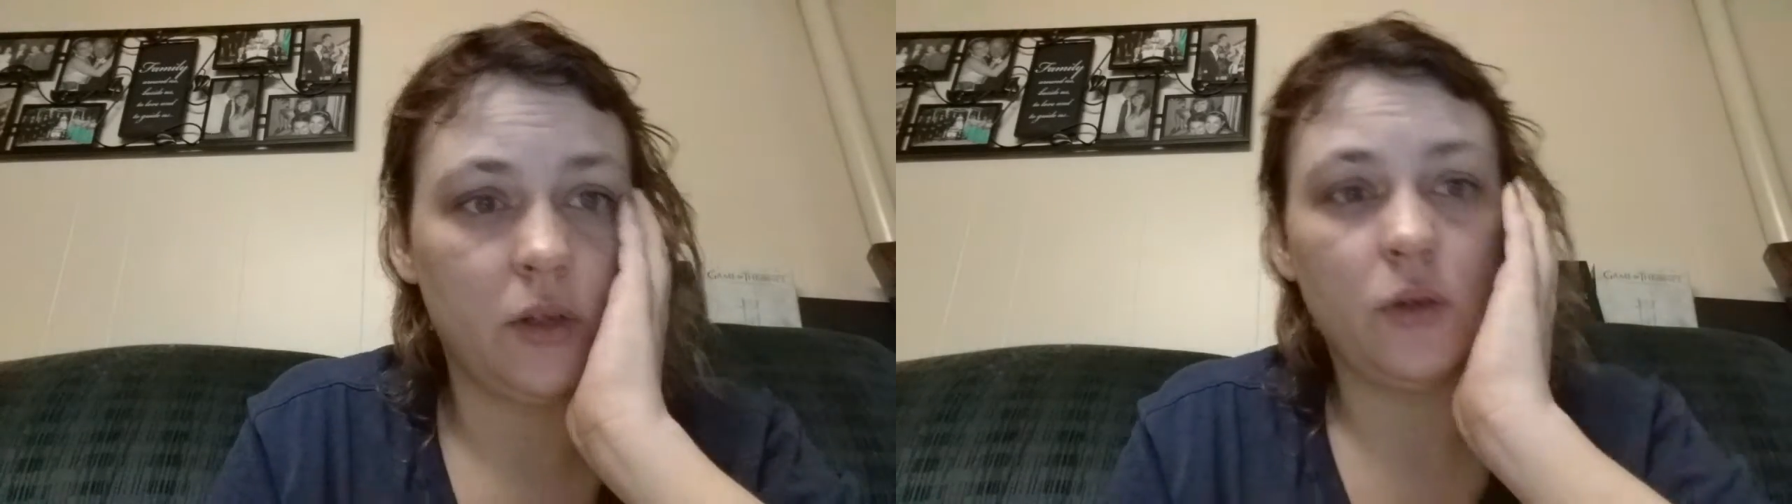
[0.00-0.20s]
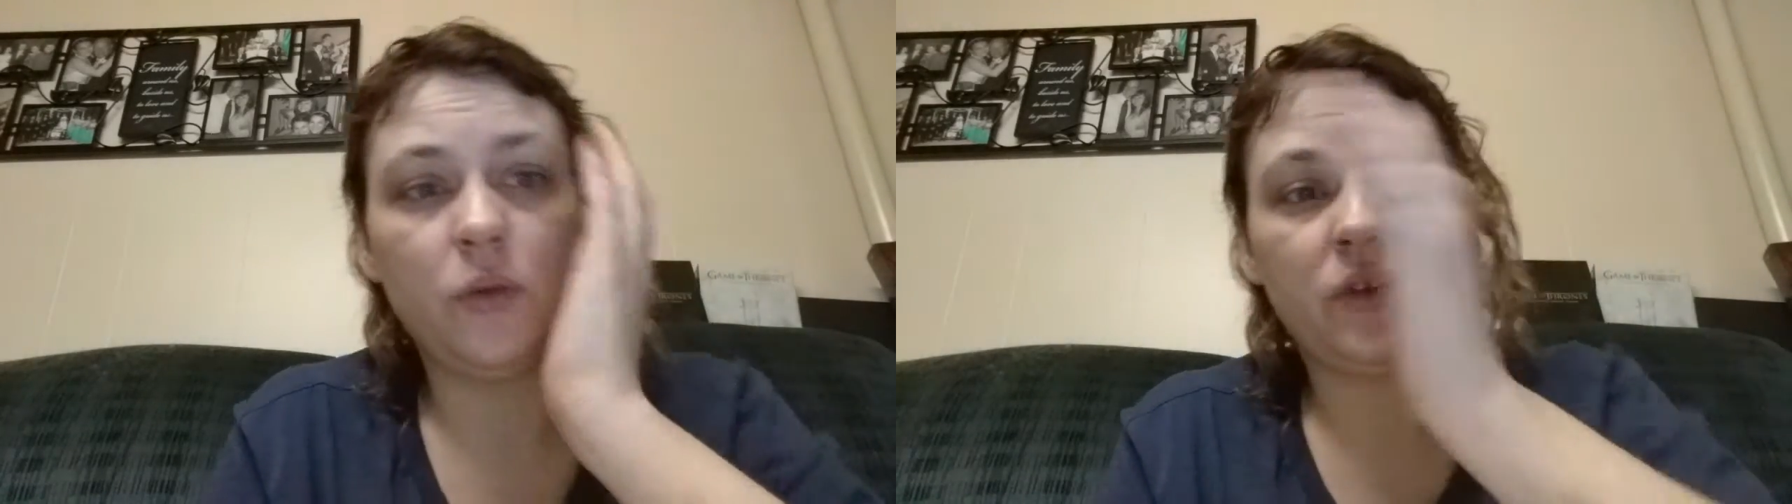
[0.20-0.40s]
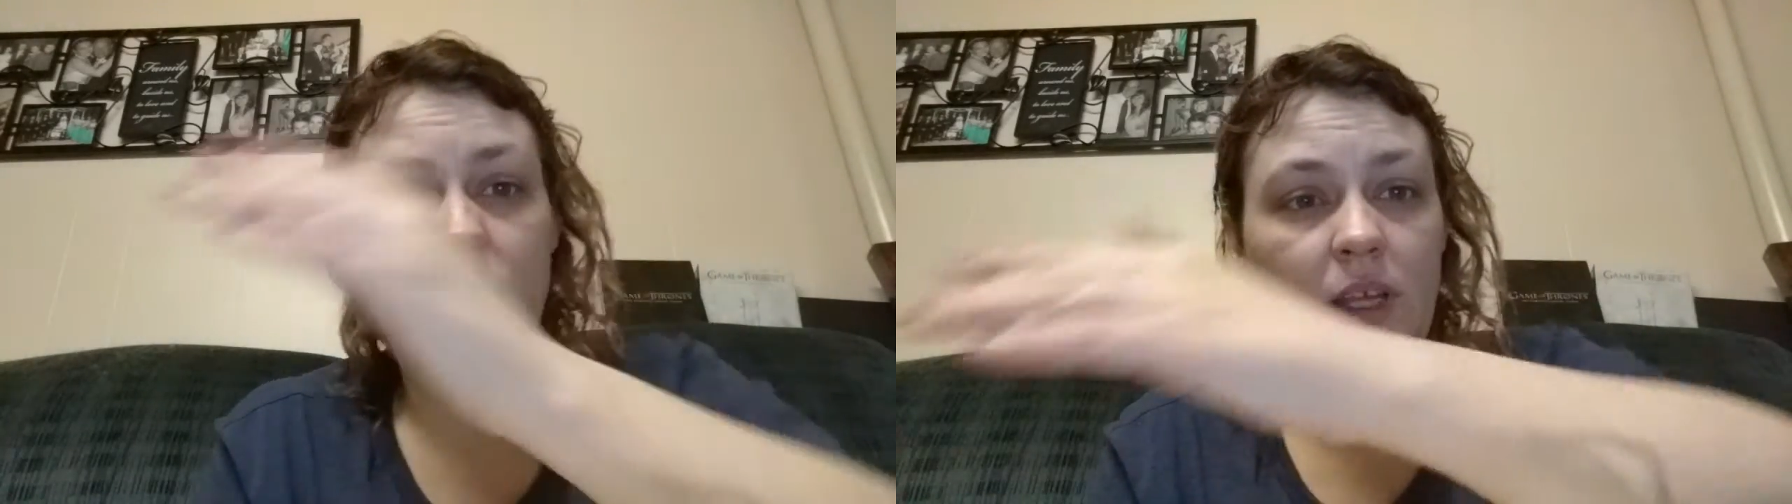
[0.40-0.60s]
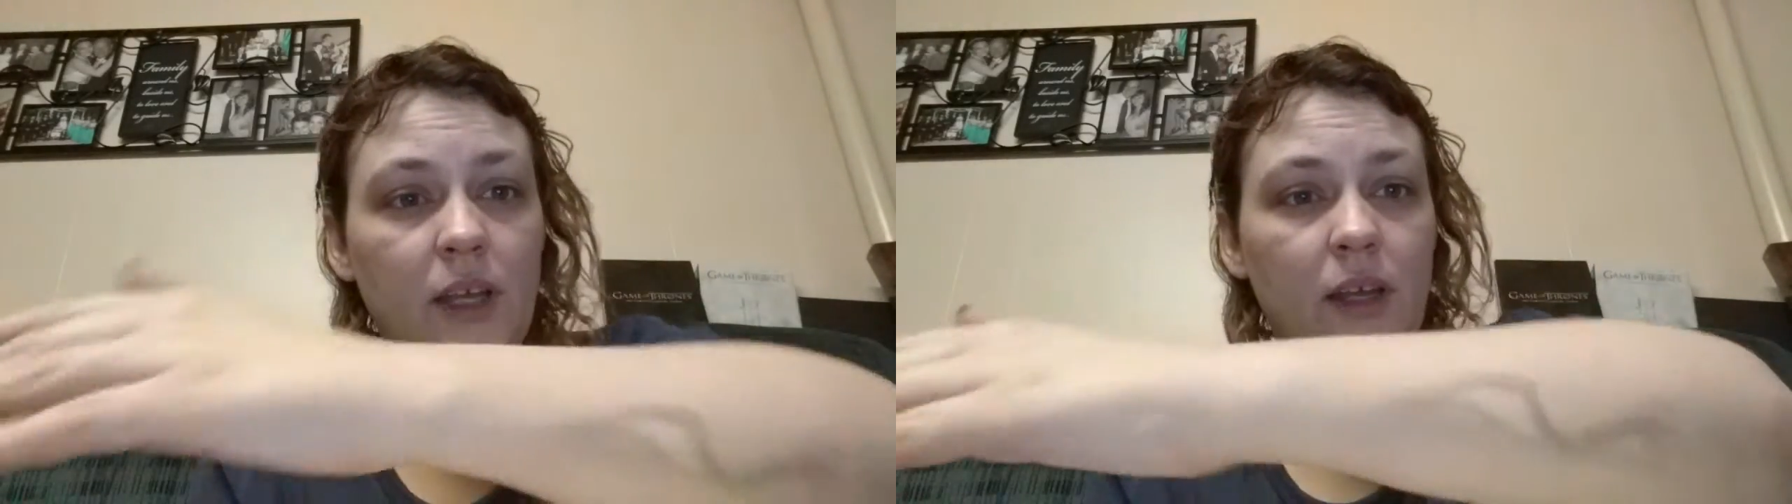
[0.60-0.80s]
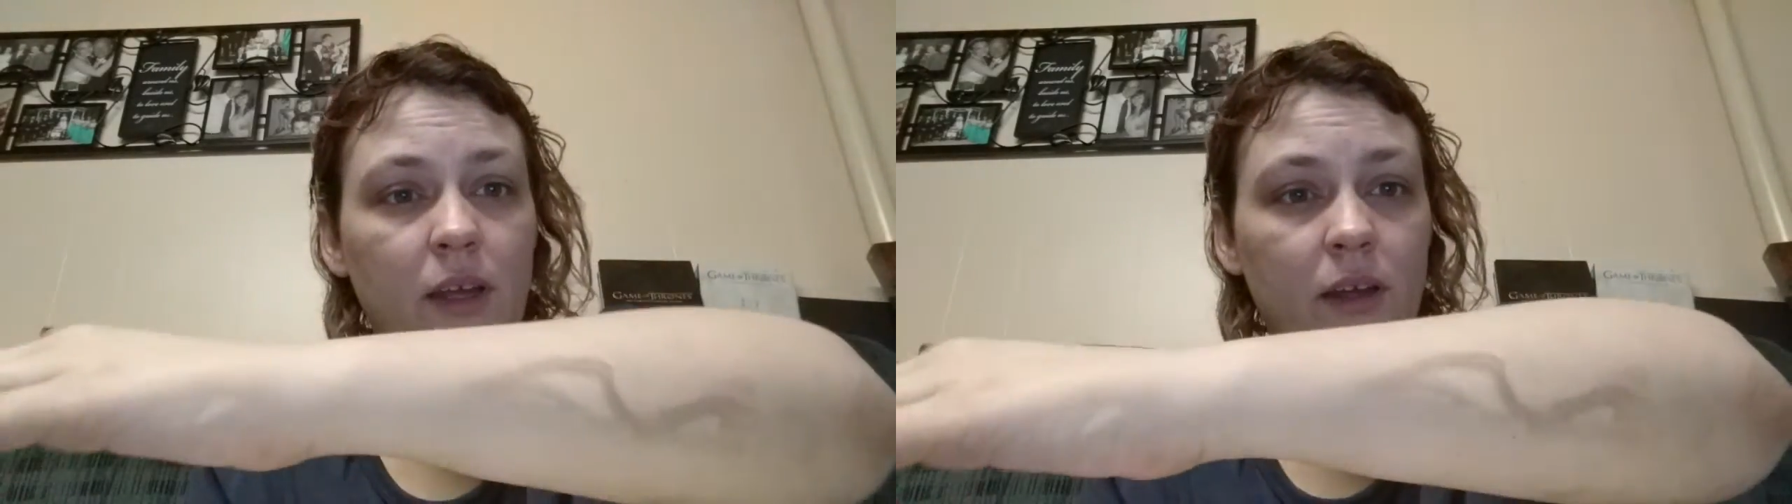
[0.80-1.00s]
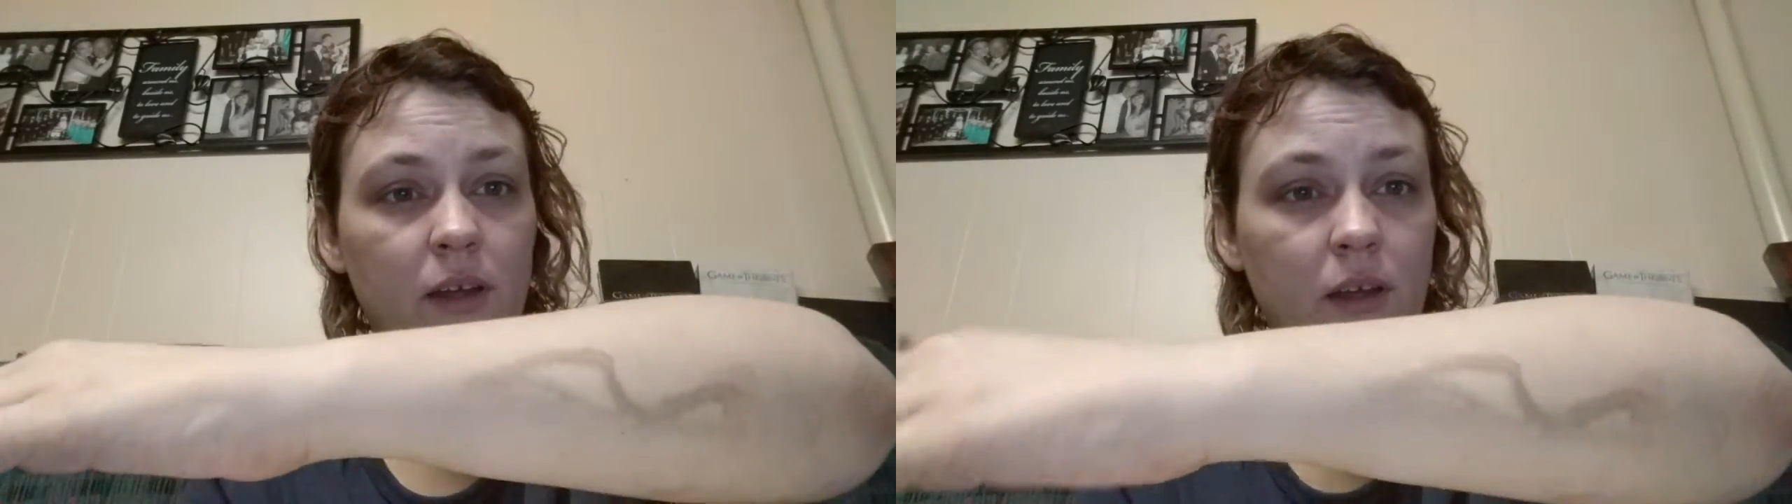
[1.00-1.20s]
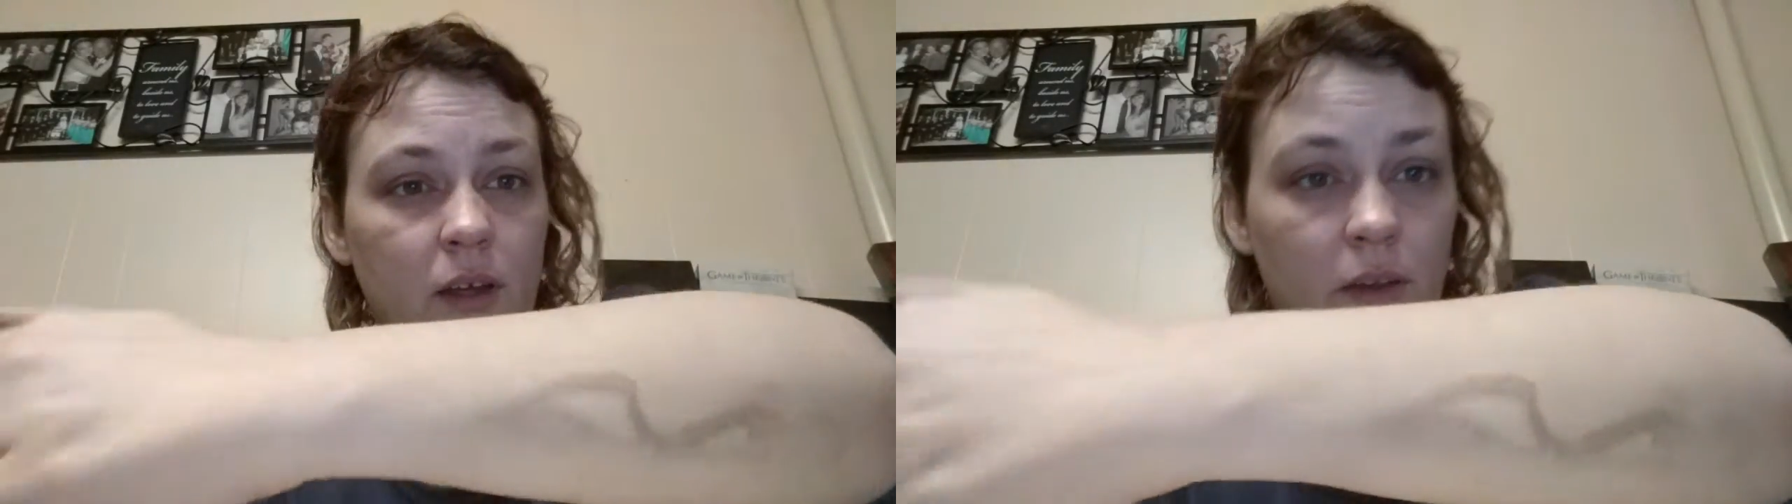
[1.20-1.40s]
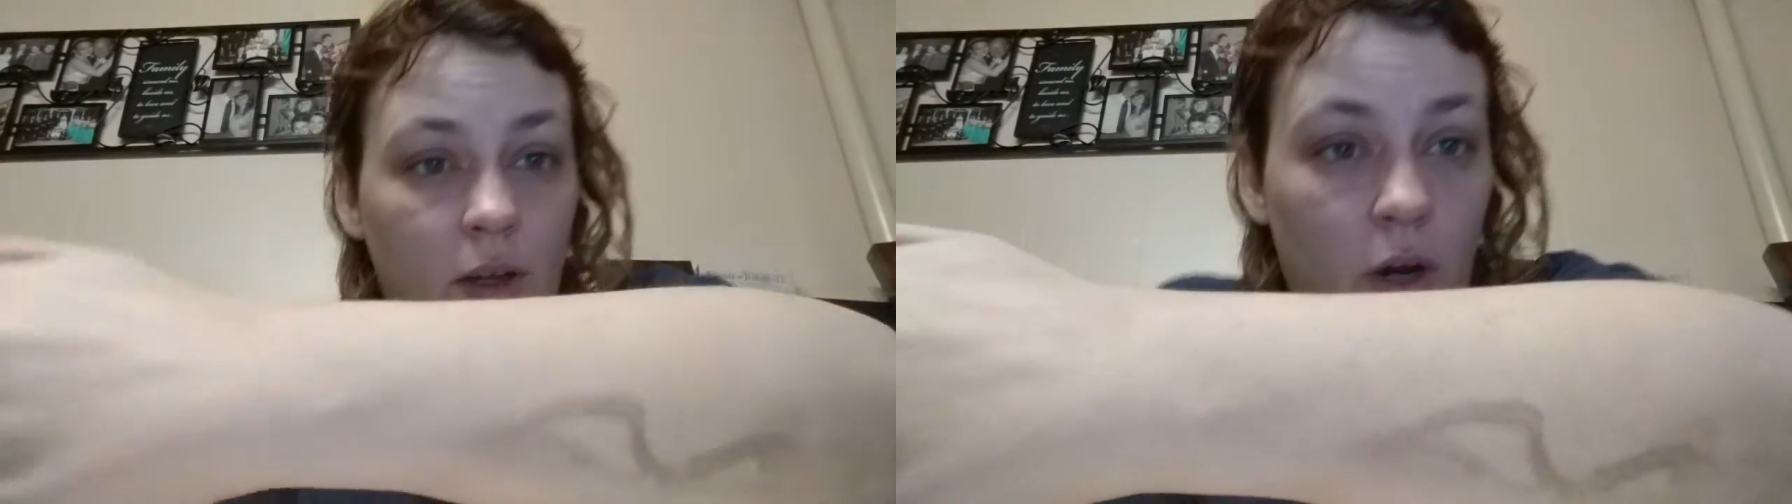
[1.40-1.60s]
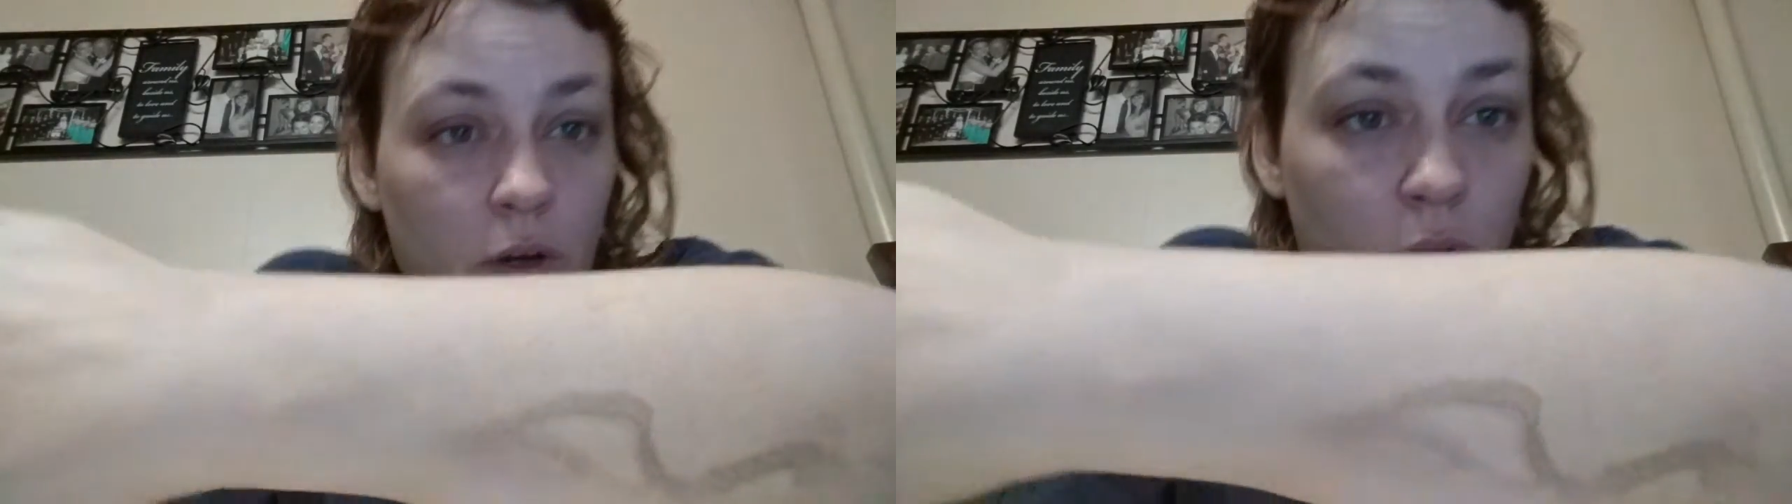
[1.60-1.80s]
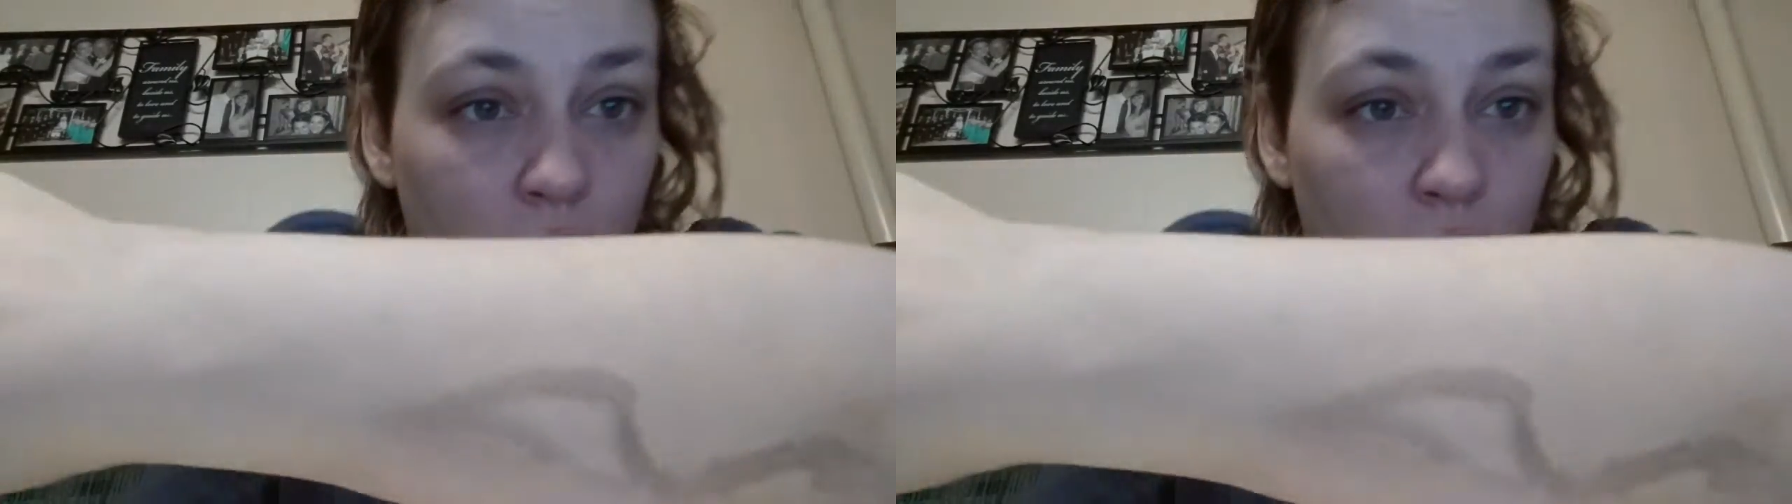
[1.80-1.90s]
You see? Like, are,